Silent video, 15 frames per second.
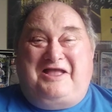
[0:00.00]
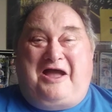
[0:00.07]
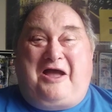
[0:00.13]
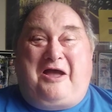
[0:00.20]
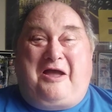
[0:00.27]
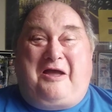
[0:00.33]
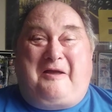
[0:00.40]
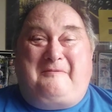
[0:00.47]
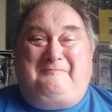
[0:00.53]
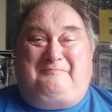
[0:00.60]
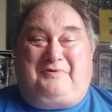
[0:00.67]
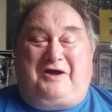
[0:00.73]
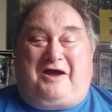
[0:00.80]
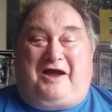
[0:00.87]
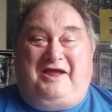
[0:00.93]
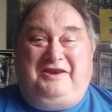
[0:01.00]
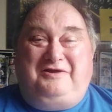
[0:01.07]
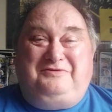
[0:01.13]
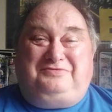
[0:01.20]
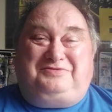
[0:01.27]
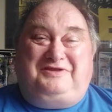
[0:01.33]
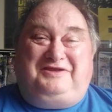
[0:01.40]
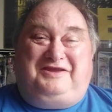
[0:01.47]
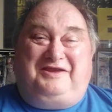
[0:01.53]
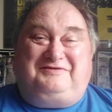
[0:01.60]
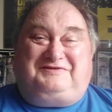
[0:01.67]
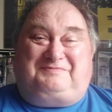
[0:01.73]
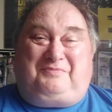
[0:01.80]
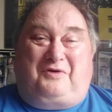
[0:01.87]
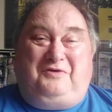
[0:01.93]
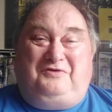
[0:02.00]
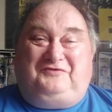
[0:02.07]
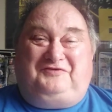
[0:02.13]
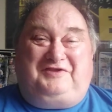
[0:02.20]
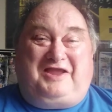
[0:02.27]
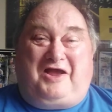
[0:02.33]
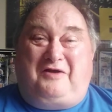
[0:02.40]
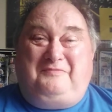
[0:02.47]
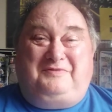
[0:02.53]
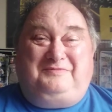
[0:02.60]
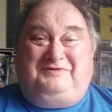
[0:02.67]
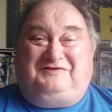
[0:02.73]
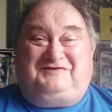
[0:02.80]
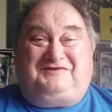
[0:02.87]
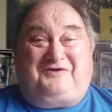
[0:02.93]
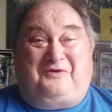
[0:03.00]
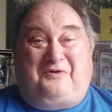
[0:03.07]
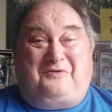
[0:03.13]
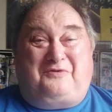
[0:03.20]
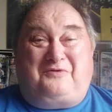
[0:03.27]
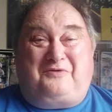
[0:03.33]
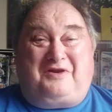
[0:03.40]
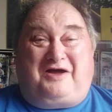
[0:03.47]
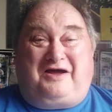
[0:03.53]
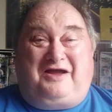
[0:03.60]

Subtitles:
but I don't think it spoils the album at all.